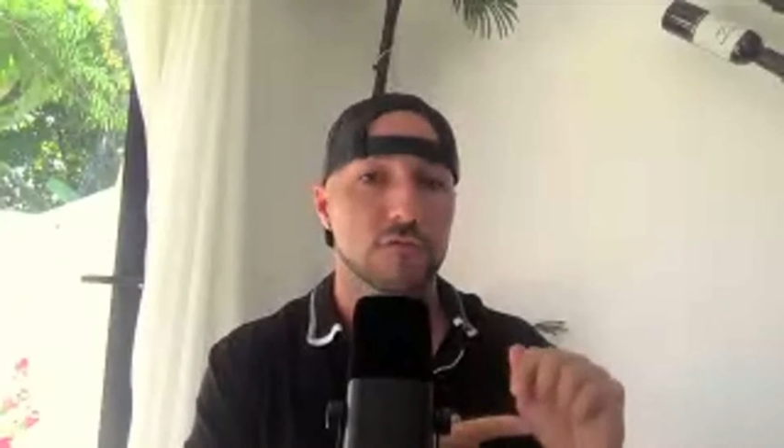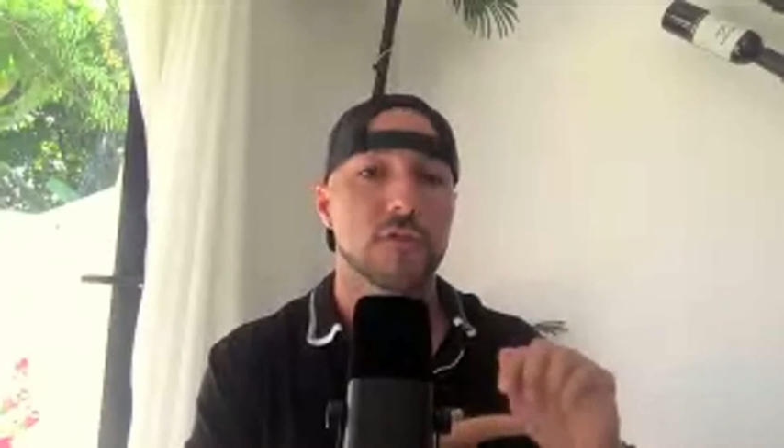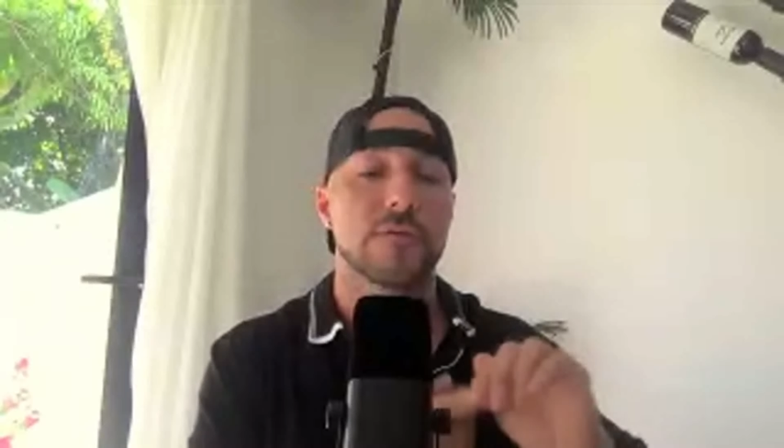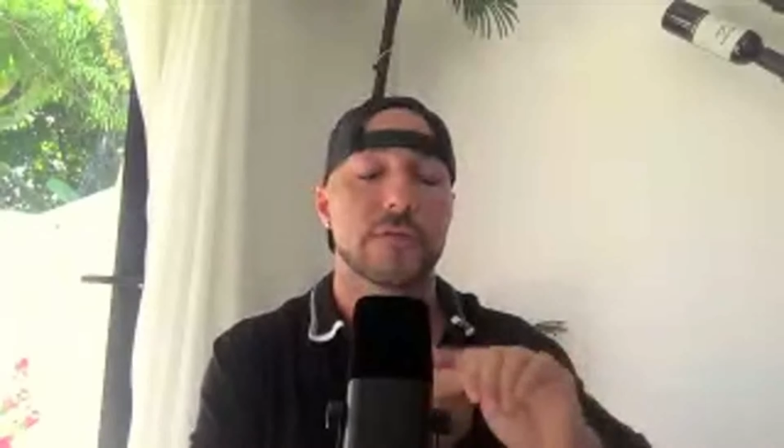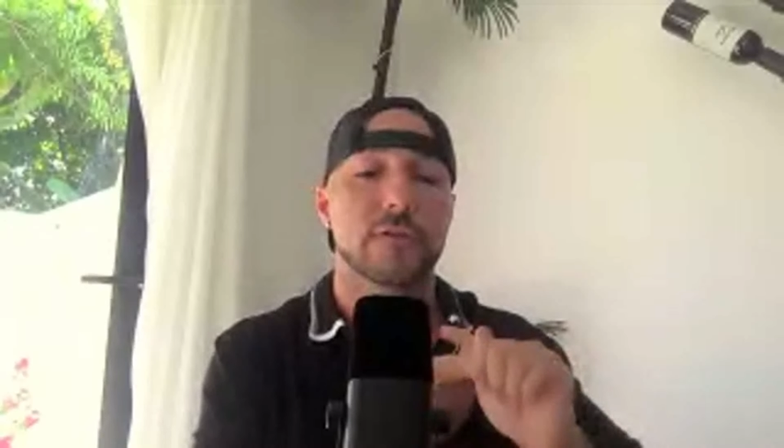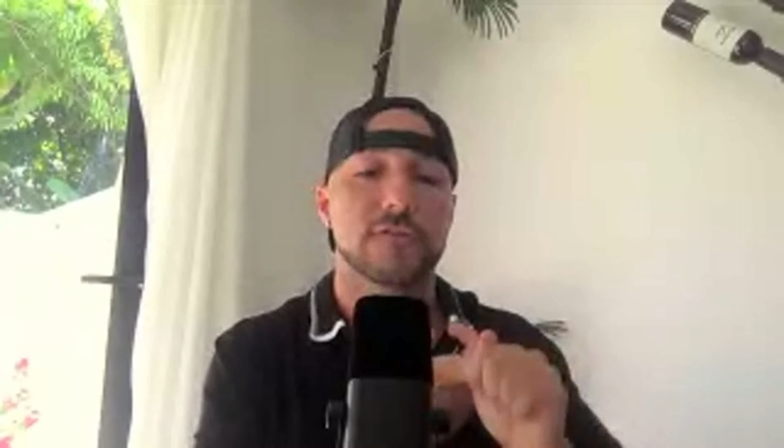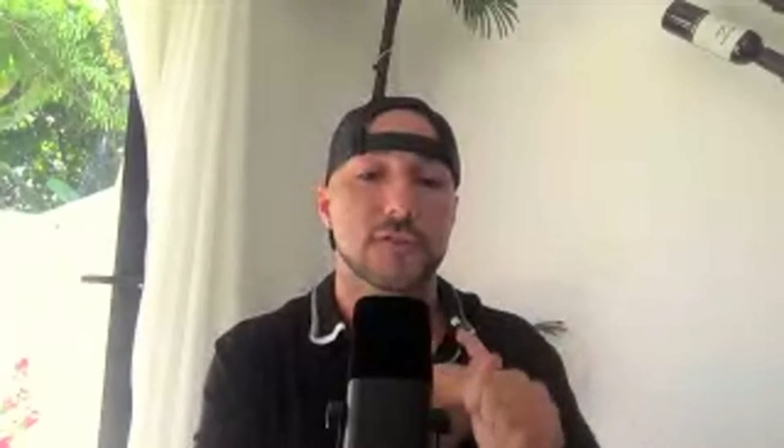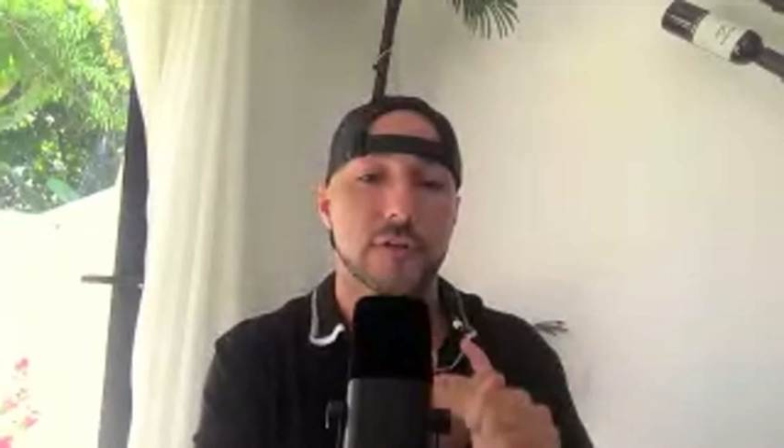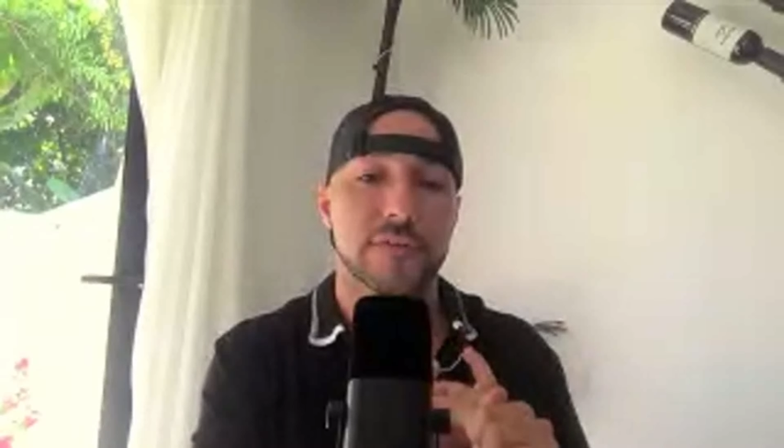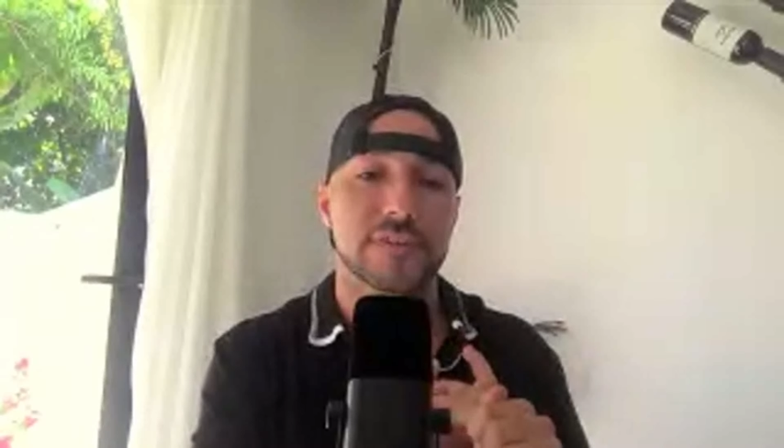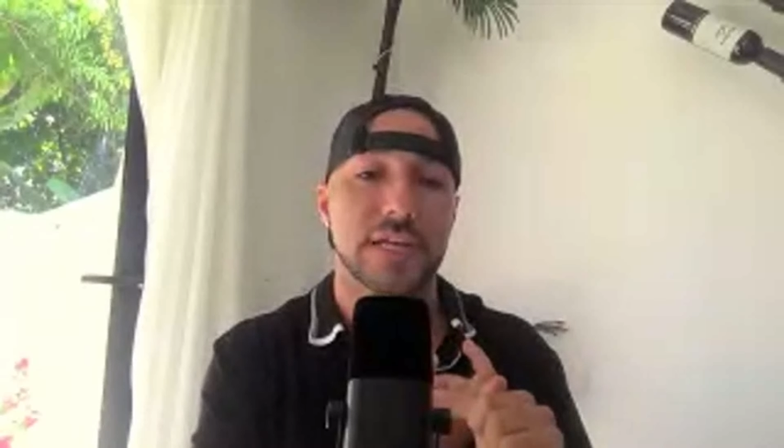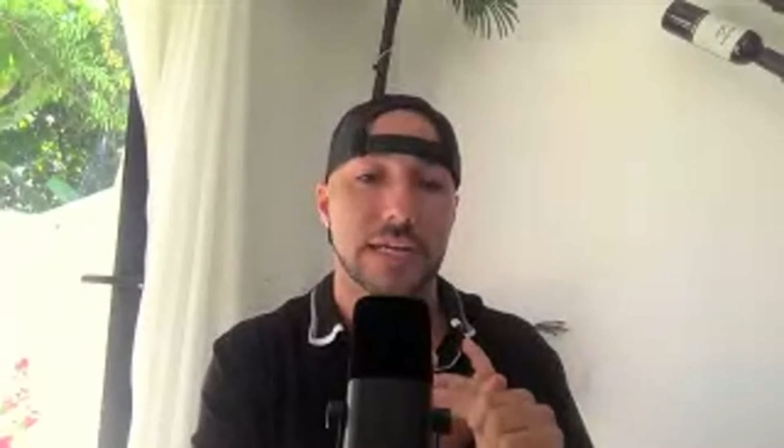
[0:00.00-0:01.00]
So if you're
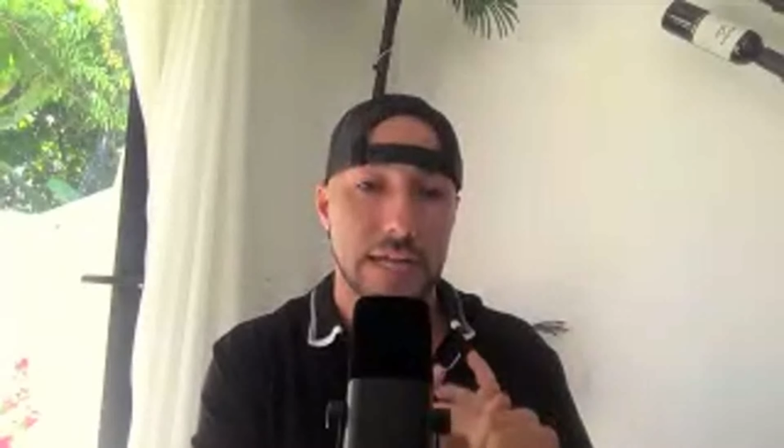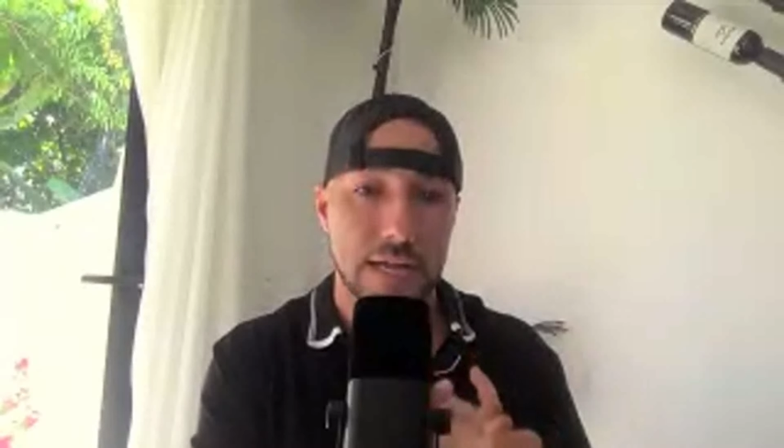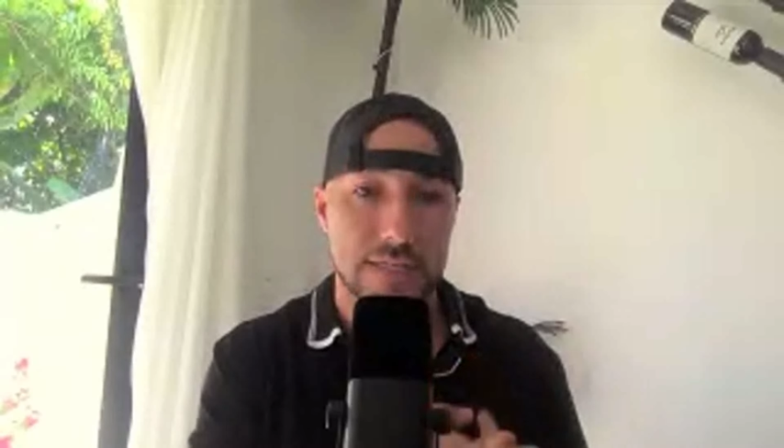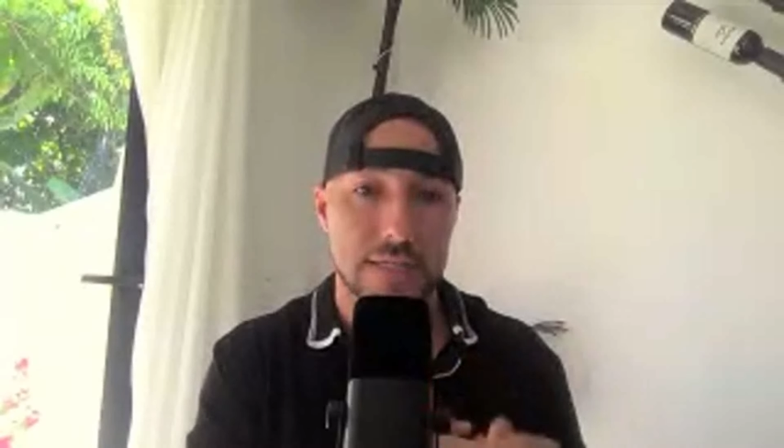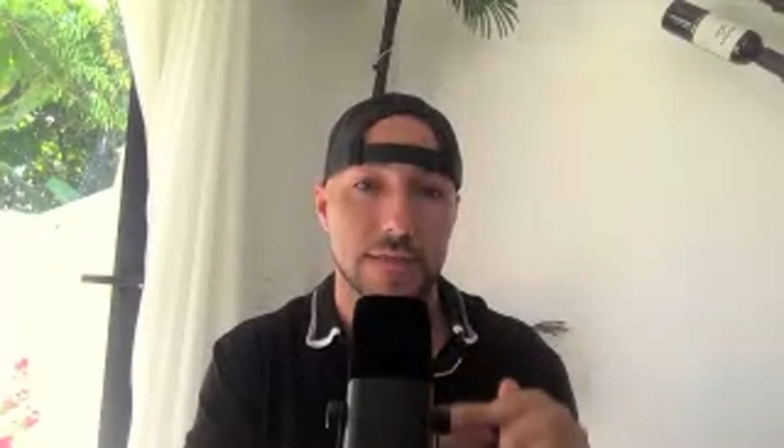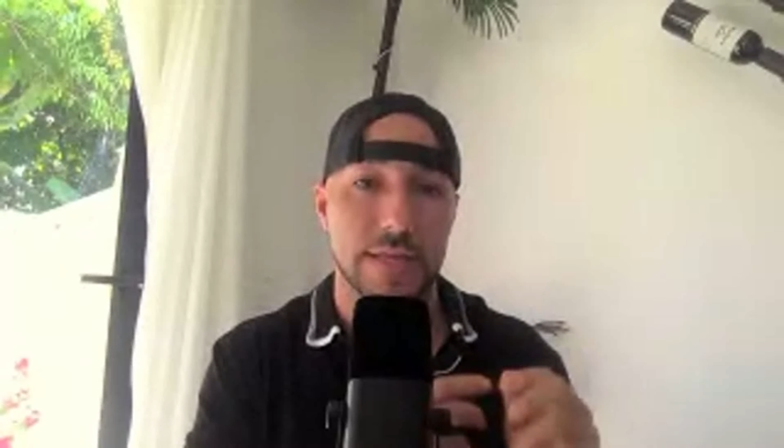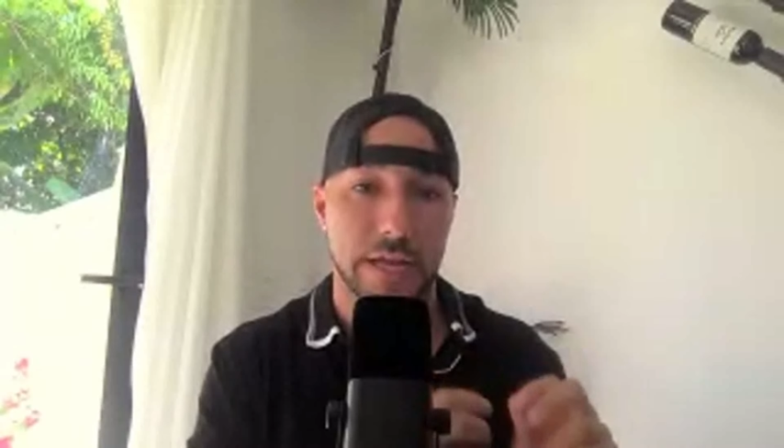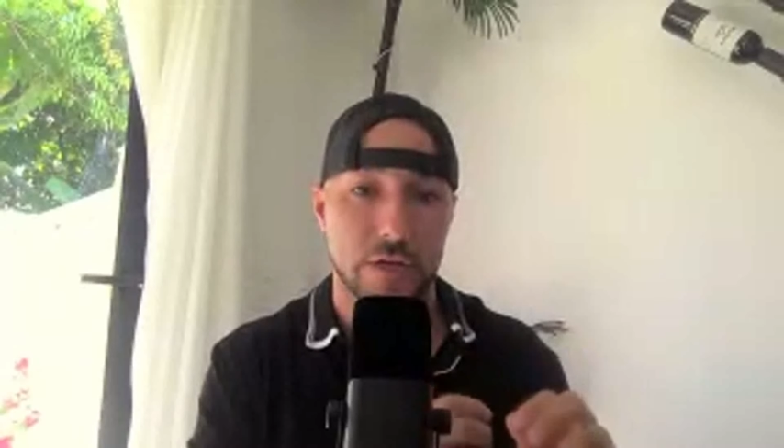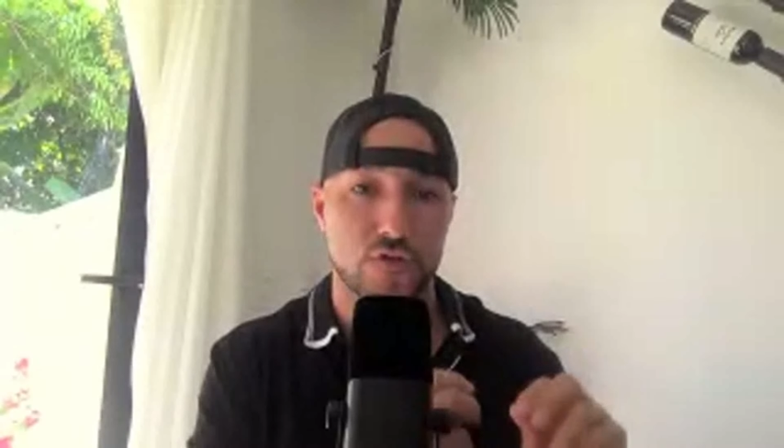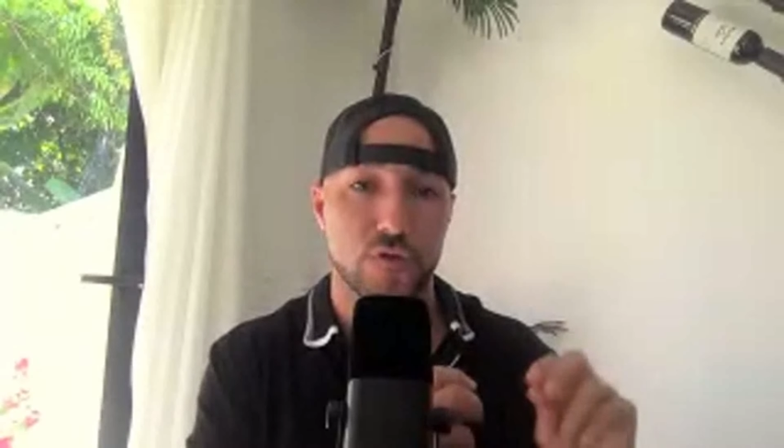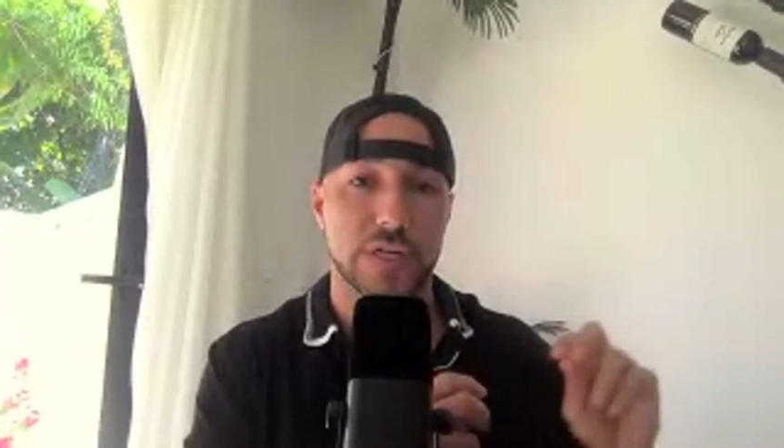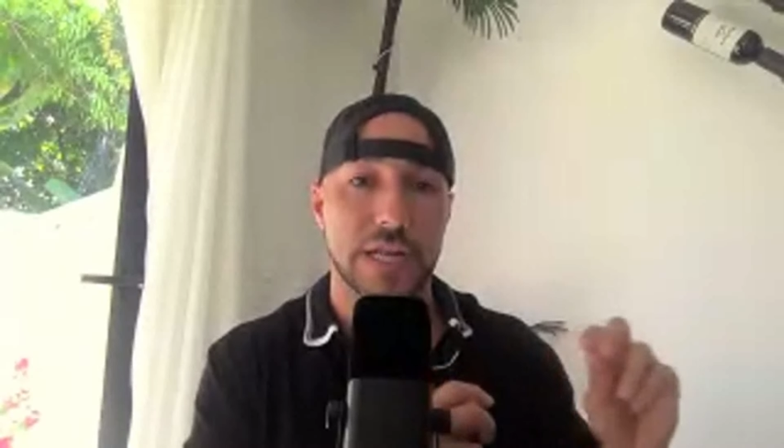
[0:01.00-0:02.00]
service connected, they
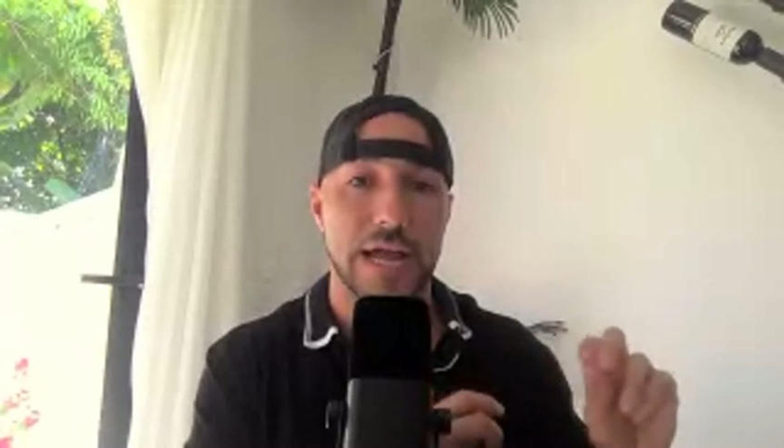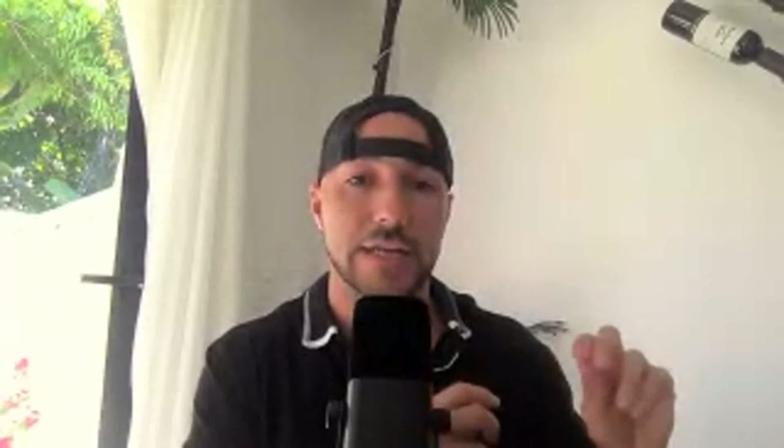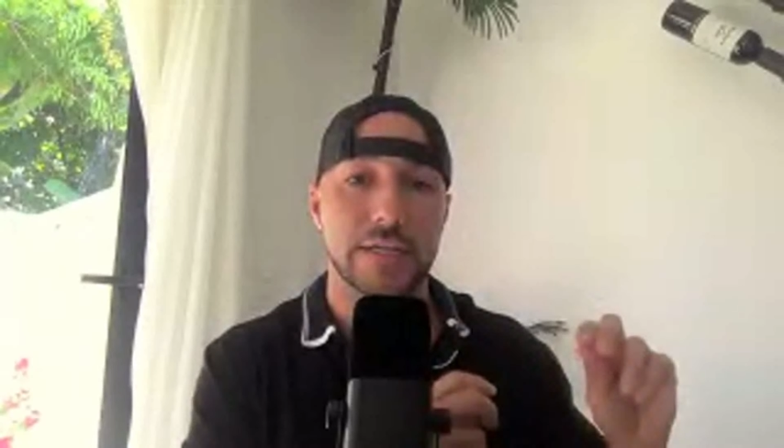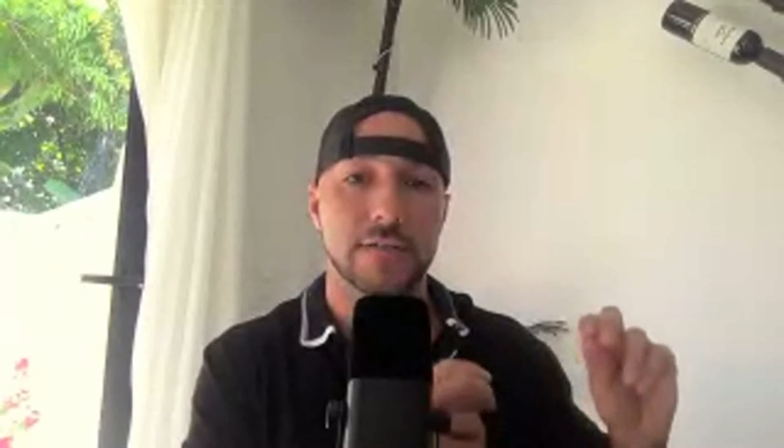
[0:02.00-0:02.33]
can treat